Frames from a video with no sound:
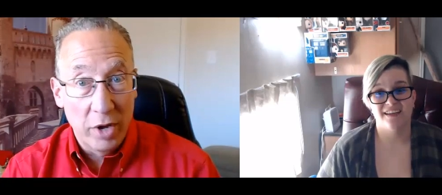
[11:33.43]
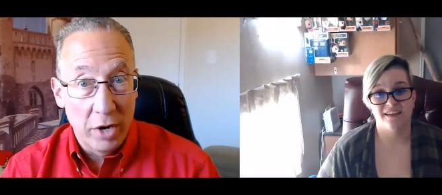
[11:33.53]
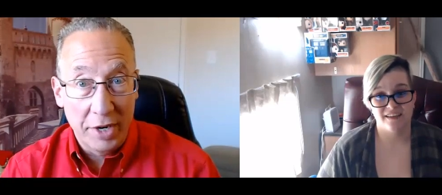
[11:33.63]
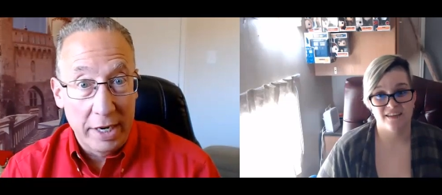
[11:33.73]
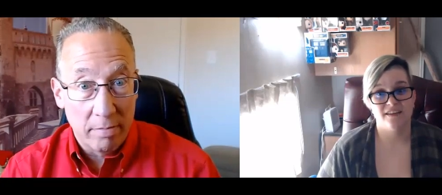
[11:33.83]
Speaker 1: don't
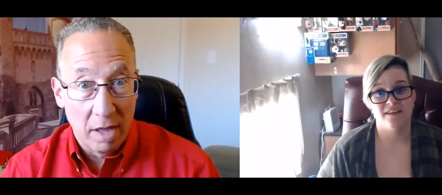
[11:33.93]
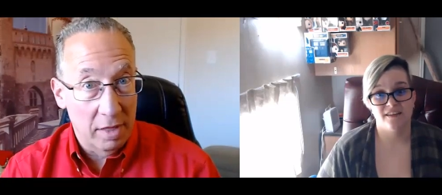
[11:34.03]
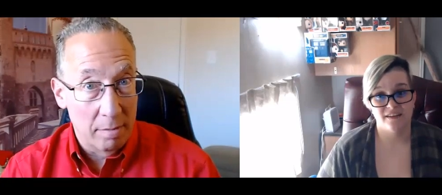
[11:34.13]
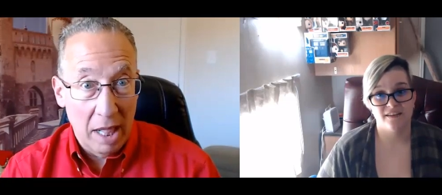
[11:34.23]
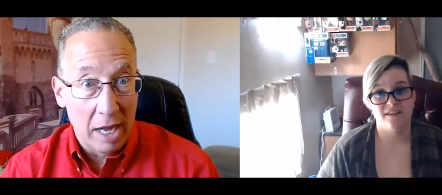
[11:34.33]
need a monthly
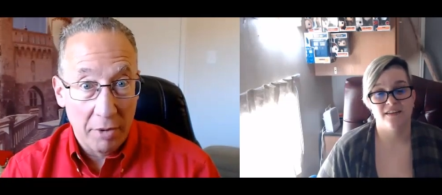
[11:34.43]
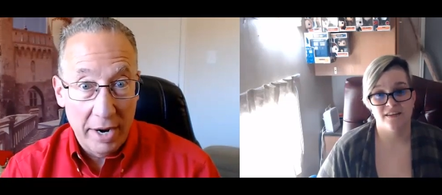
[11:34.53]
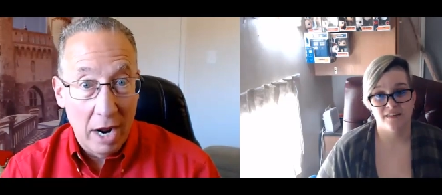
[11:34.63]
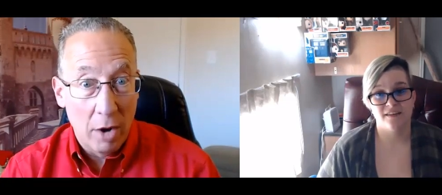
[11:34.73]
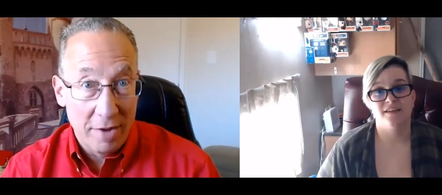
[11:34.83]
blog right
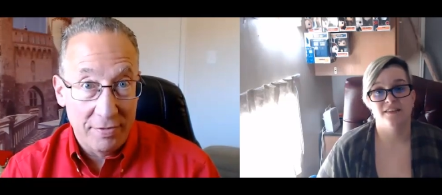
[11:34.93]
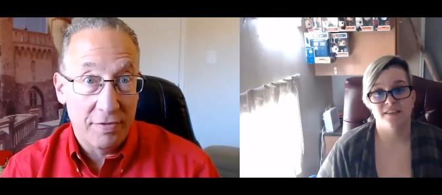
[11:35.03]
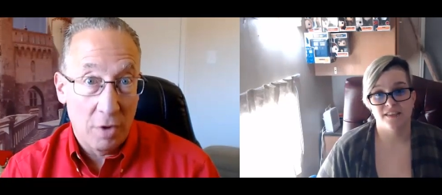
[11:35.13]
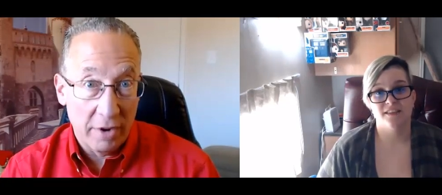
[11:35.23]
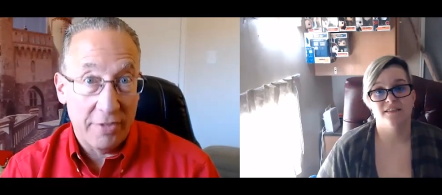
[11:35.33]
now. We have to
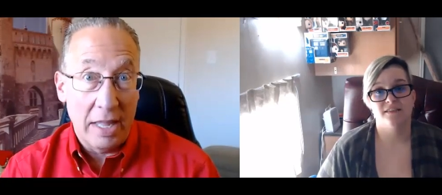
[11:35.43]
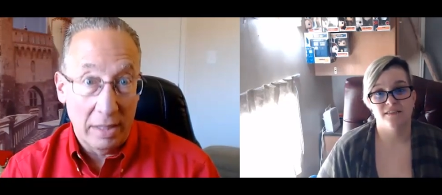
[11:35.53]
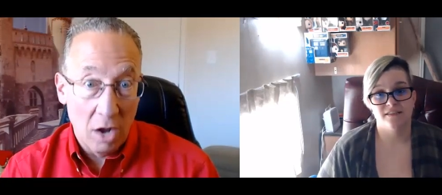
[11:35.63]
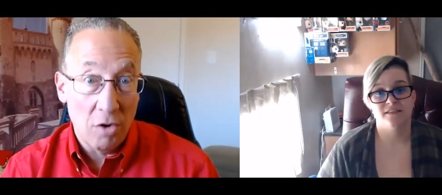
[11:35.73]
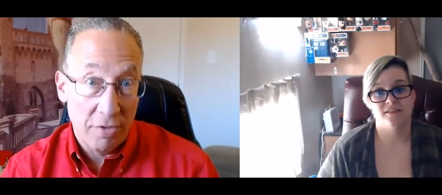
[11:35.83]
focus on
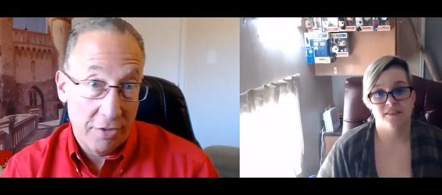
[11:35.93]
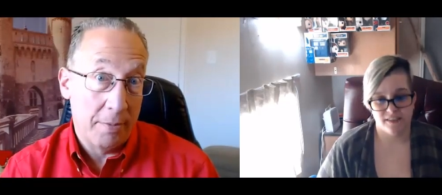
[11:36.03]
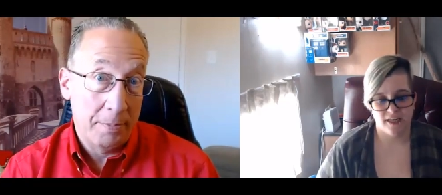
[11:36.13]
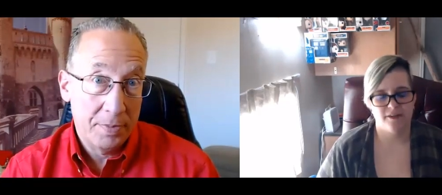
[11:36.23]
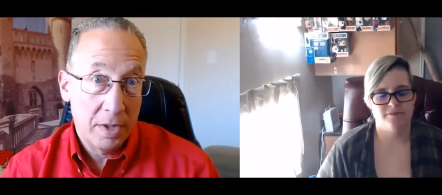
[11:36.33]
loans.
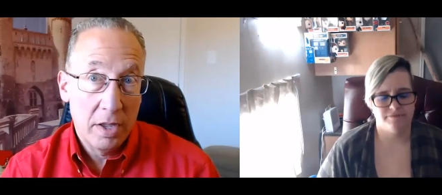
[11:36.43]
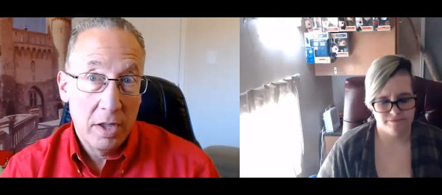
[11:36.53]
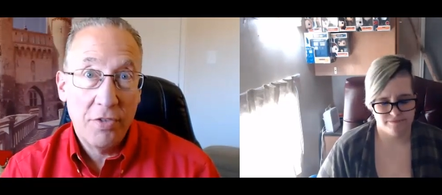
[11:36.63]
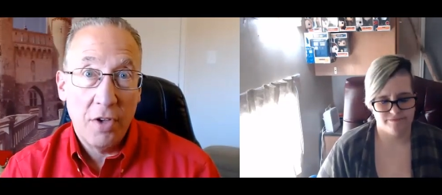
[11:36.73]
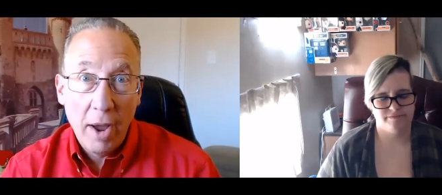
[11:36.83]
Yeah.
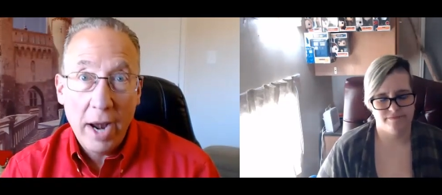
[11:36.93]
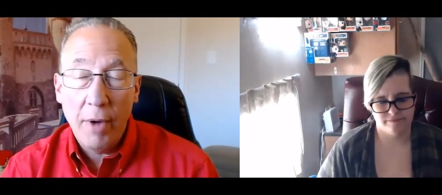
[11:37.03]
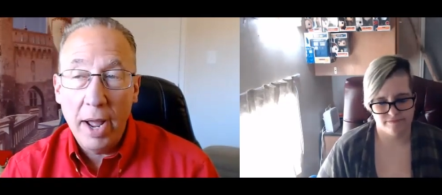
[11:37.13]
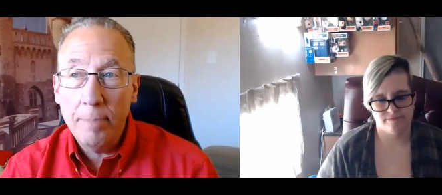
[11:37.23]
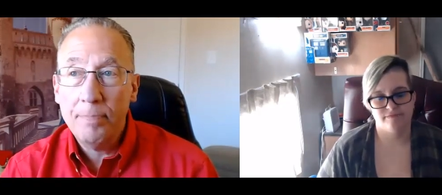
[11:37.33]
So
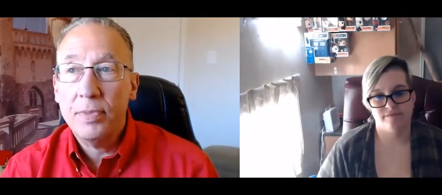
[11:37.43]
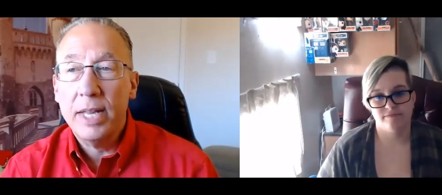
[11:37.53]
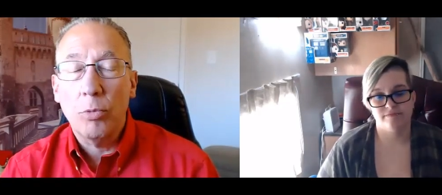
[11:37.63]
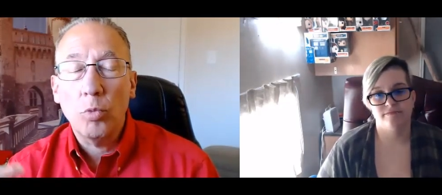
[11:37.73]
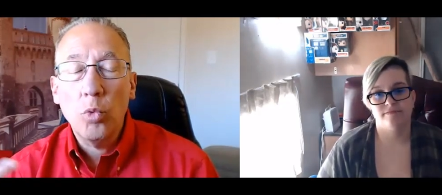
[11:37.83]
anyway, it
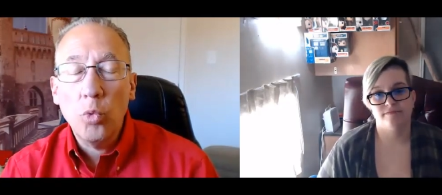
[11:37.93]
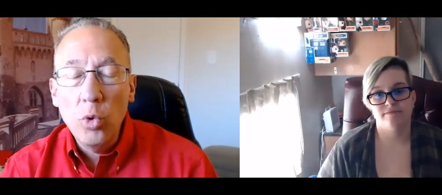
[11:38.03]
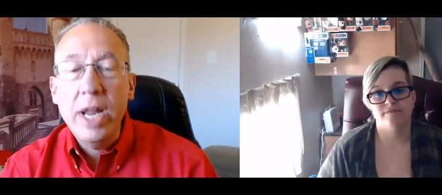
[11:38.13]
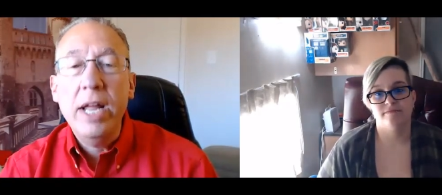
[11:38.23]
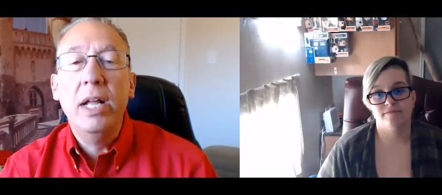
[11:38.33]

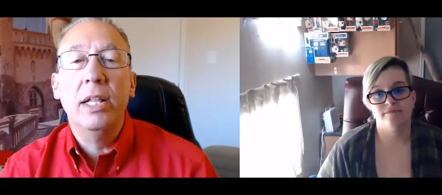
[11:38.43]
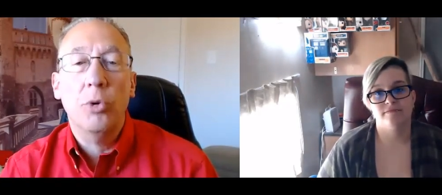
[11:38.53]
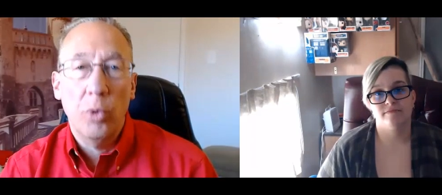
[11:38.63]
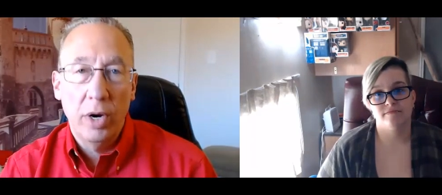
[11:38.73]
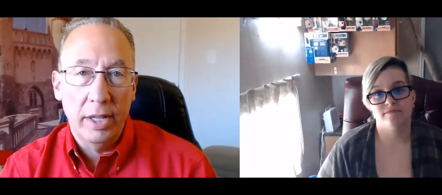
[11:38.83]
really,
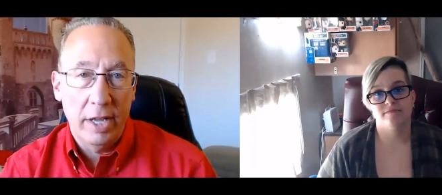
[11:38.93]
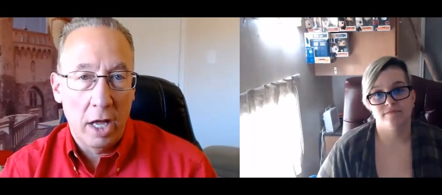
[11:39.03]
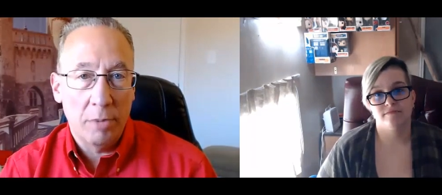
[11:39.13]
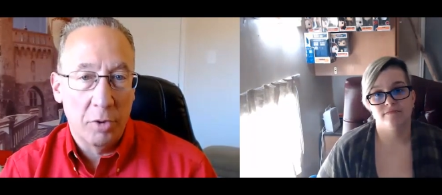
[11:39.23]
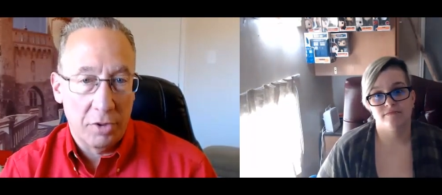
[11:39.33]
really
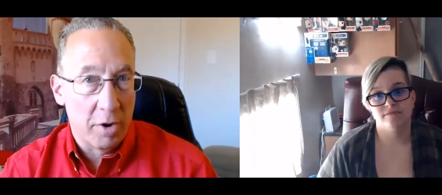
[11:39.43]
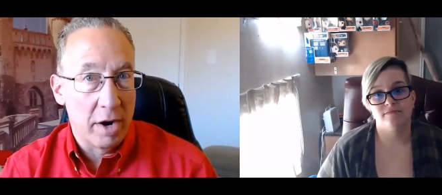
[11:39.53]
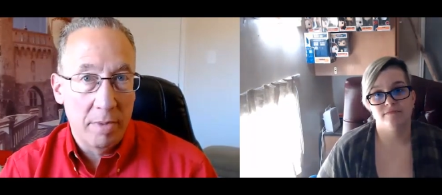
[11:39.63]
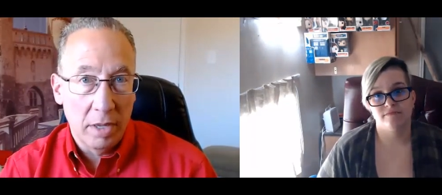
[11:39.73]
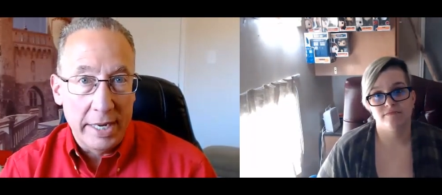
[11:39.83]
helped with
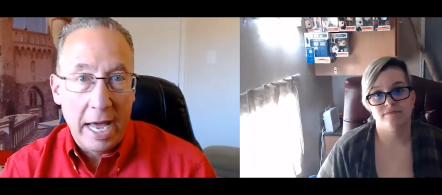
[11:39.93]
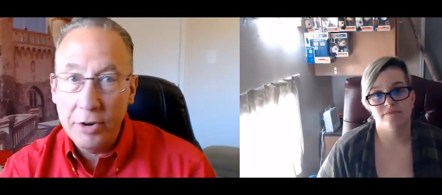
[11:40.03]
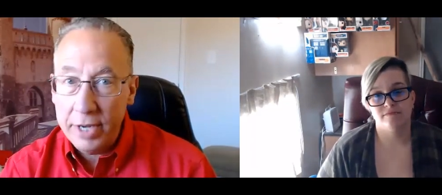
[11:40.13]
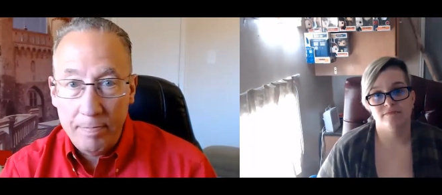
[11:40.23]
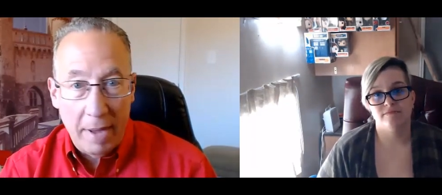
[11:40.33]
credibility. I don't
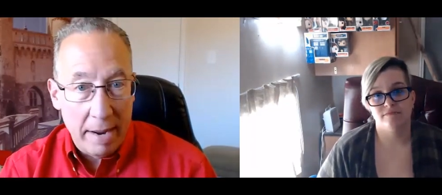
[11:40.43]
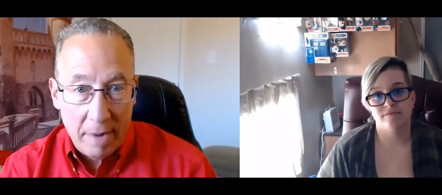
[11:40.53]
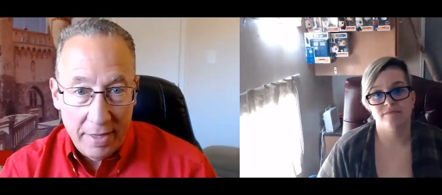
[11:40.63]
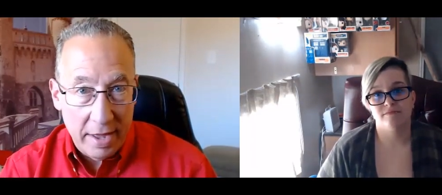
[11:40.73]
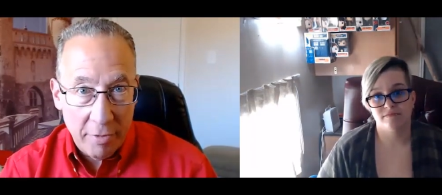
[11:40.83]
get paid by
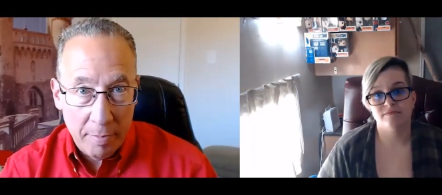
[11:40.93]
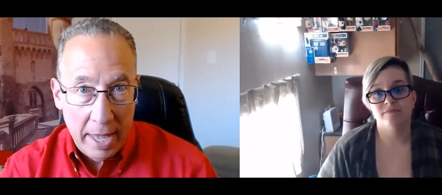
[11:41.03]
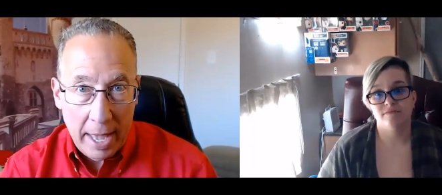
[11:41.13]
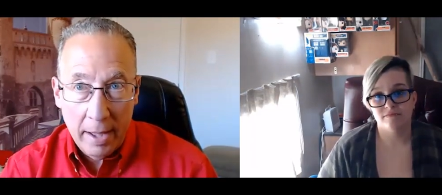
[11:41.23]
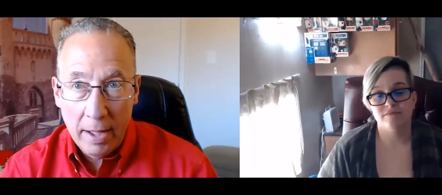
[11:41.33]
the
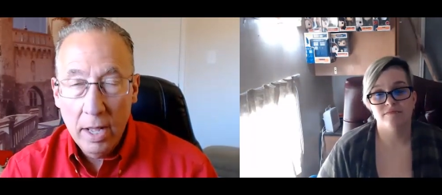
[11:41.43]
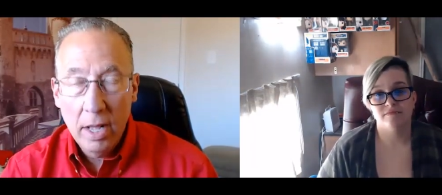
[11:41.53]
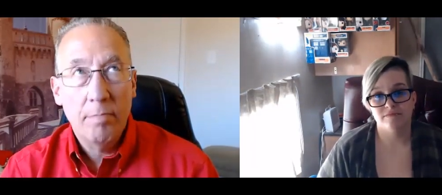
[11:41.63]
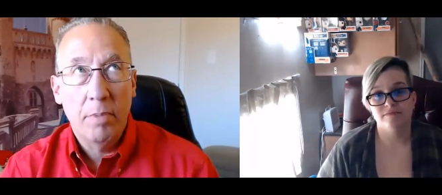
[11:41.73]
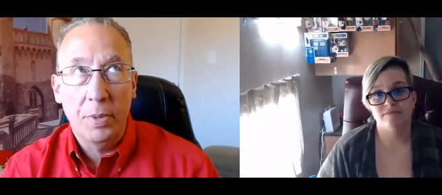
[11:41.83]
SBA,
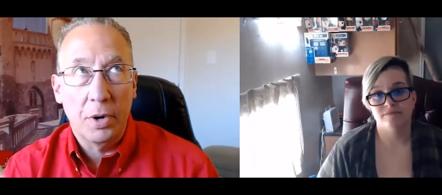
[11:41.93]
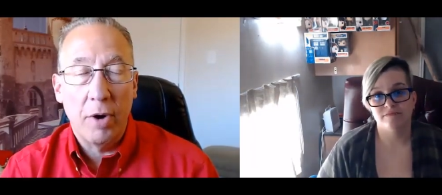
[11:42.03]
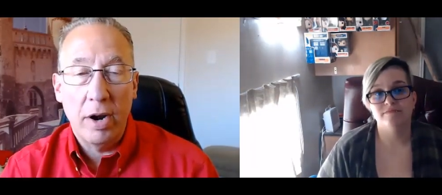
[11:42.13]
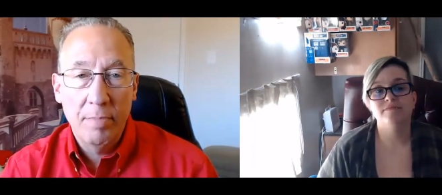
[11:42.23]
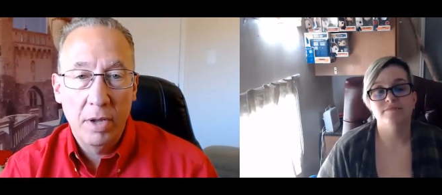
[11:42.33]
but the
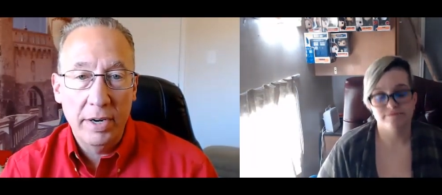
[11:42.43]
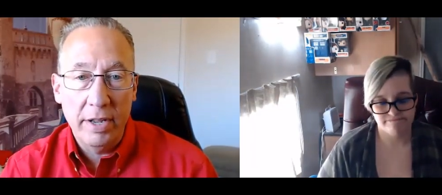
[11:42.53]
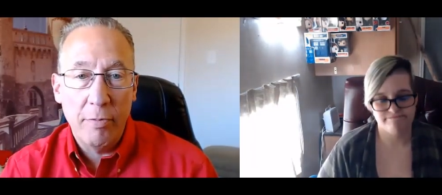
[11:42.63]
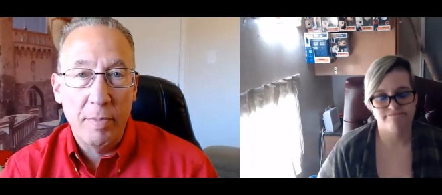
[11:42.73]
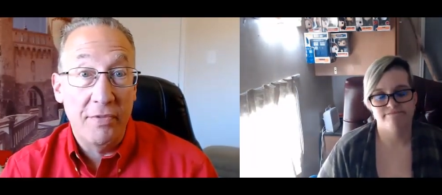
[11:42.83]
credibility has
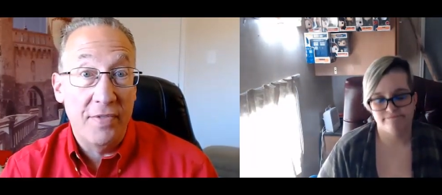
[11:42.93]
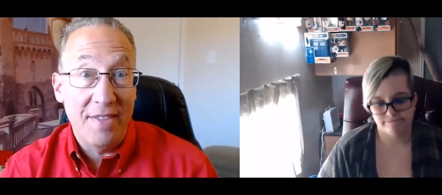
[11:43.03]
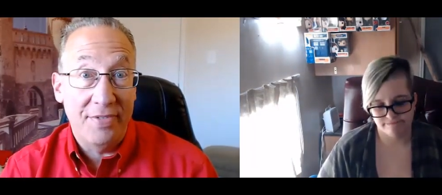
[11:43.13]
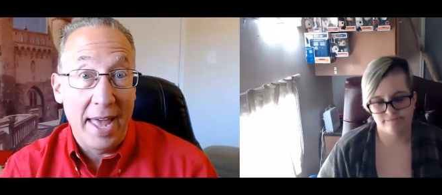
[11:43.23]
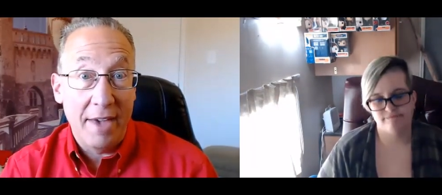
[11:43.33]
been
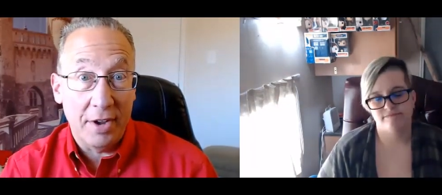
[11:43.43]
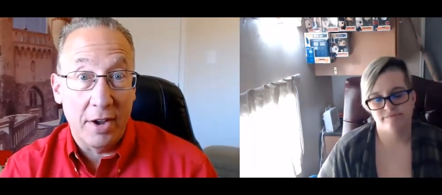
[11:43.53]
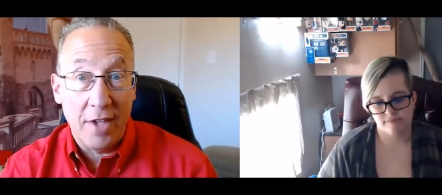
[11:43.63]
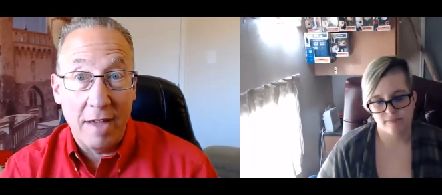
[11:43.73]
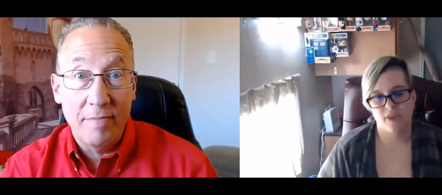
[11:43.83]
fantastic because
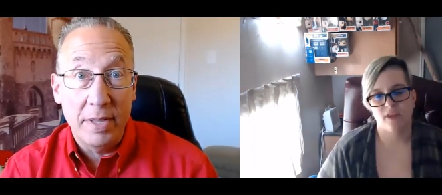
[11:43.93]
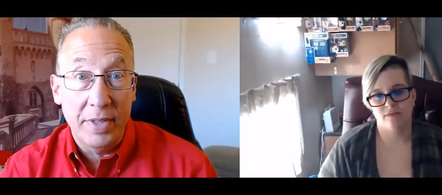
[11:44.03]
I've been the